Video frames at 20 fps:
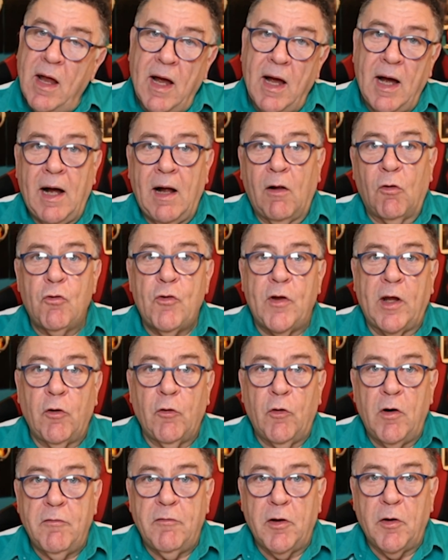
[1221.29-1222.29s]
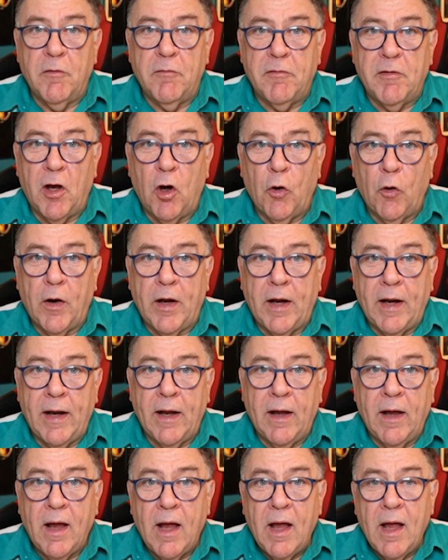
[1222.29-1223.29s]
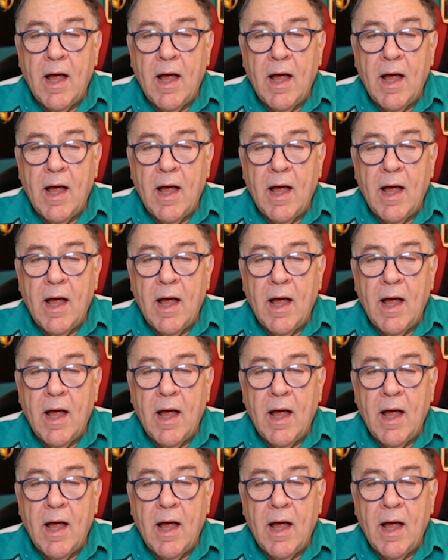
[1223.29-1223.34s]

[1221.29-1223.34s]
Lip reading: I'll stick a review of it on here,